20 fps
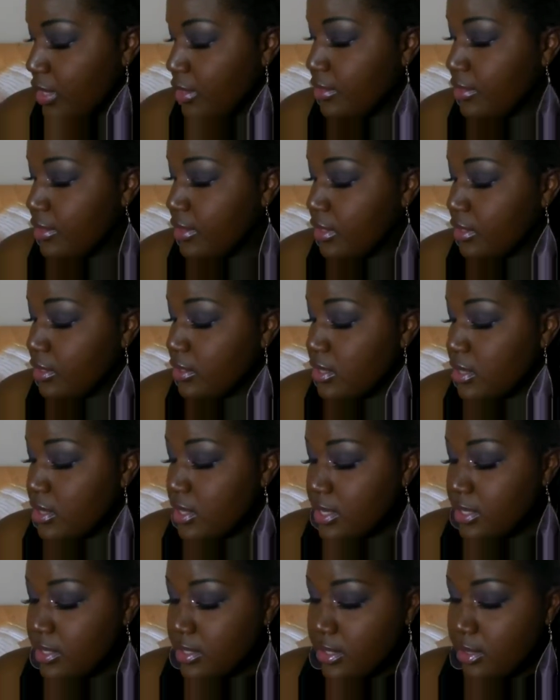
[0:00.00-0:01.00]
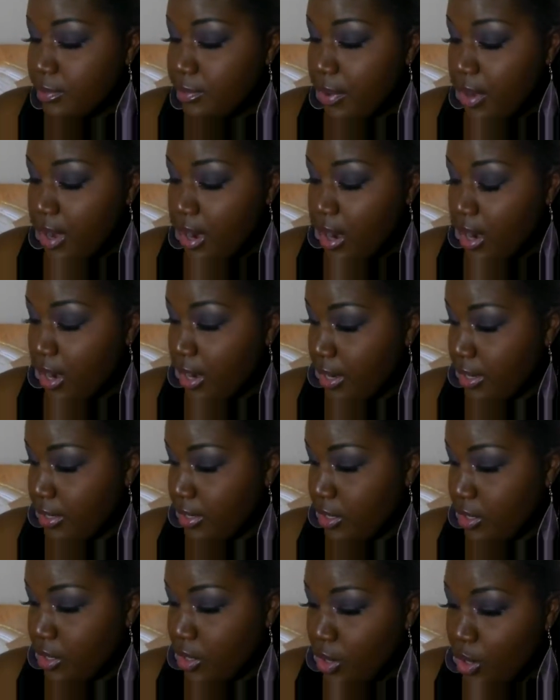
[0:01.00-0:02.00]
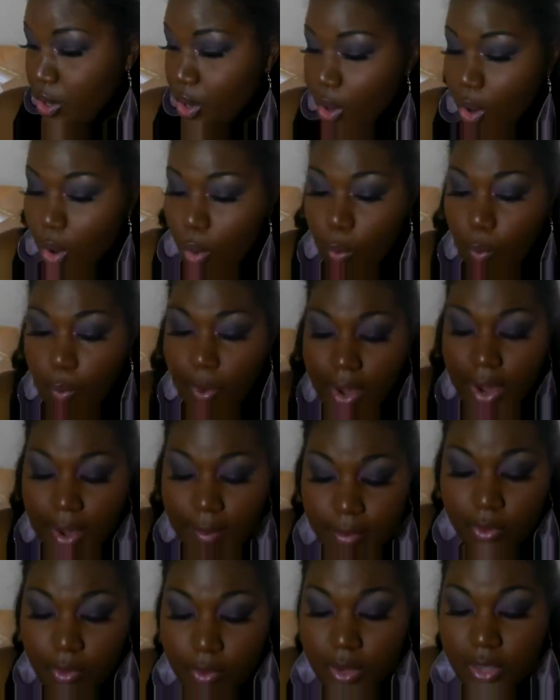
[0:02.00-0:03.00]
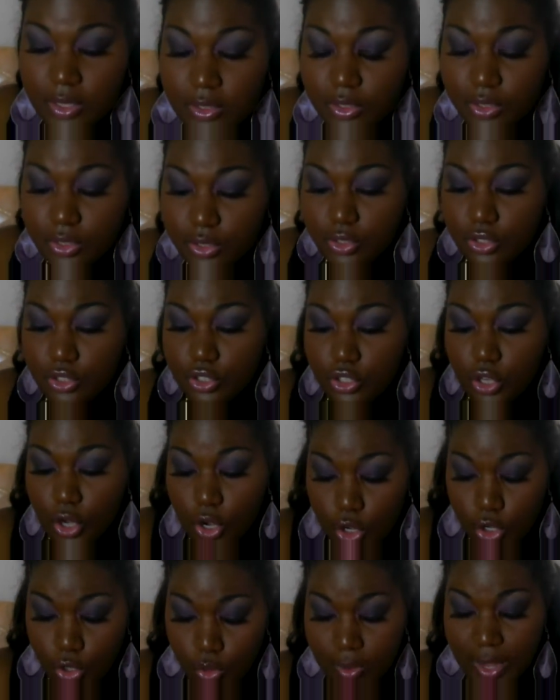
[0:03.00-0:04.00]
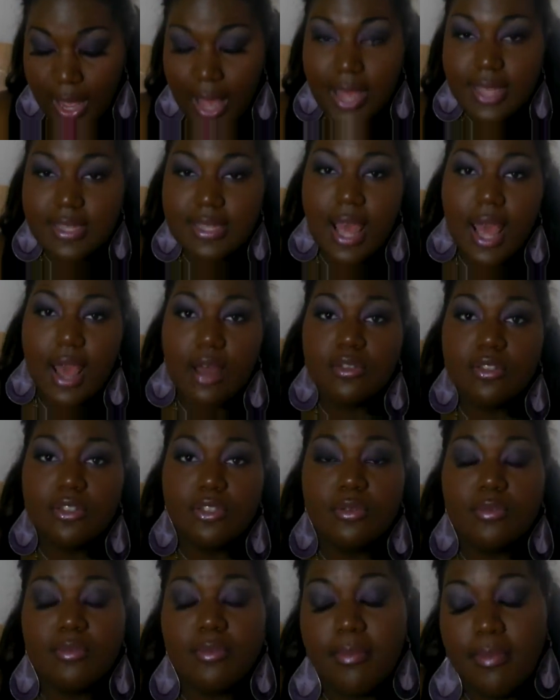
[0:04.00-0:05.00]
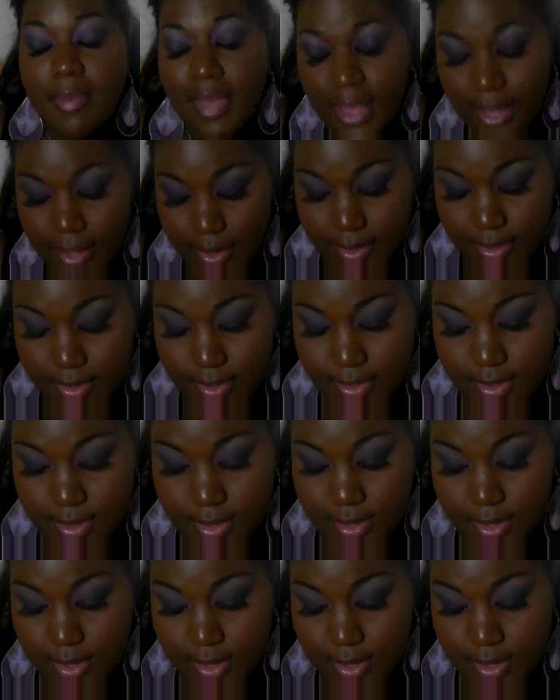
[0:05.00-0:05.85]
This is the part where I'm going to show you guys how to mix